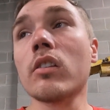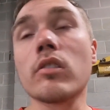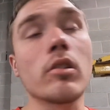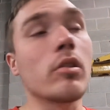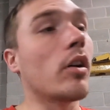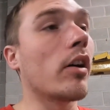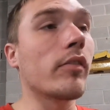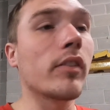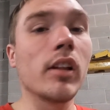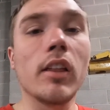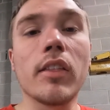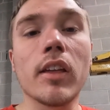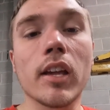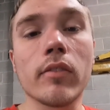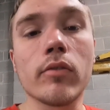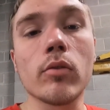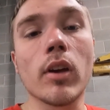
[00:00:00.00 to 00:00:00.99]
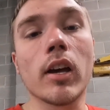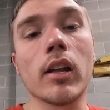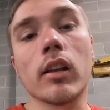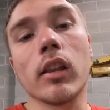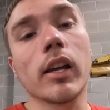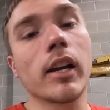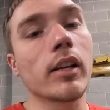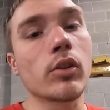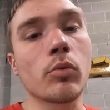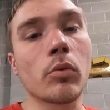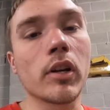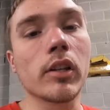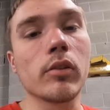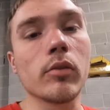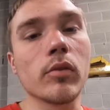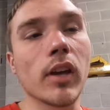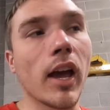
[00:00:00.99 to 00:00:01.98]
So I really think if you had like a
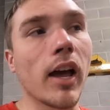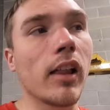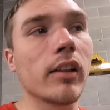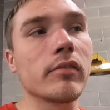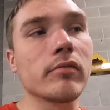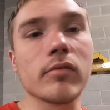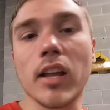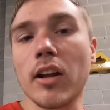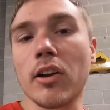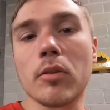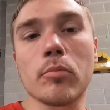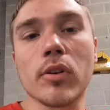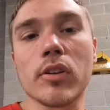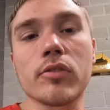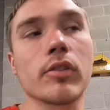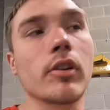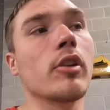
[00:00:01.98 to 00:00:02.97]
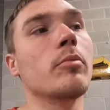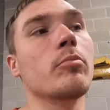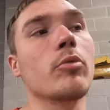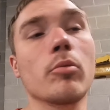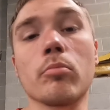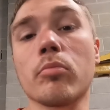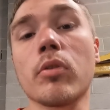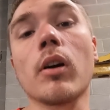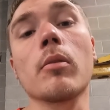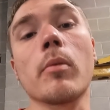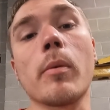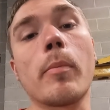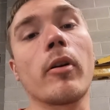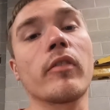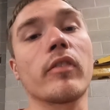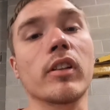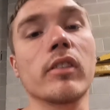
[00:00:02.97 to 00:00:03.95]
22-gallon air compressor at home, you'd probably be
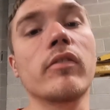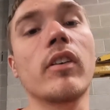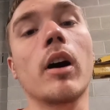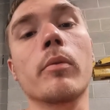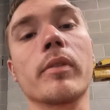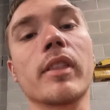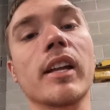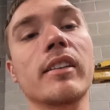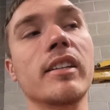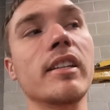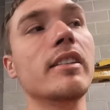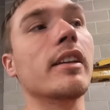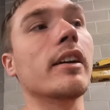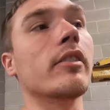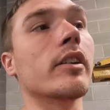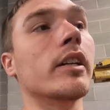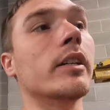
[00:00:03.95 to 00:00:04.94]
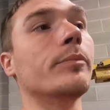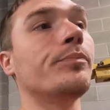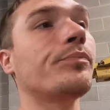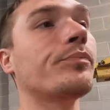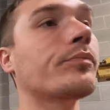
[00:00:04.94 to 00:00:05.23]
perfectly fine with that detail gun.